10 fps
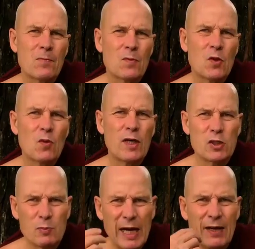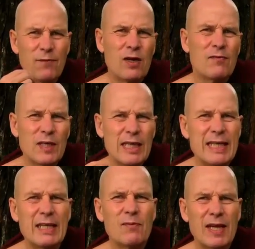So one is mindful of
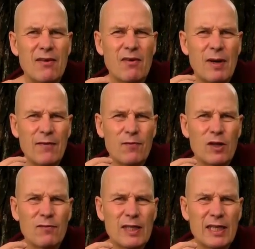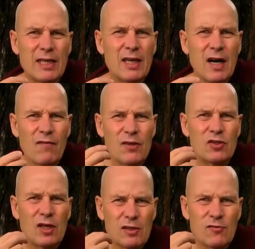eating, whenever mindful of eating of this
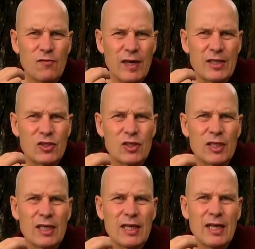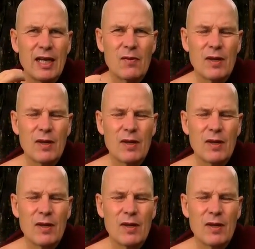son's flesh, and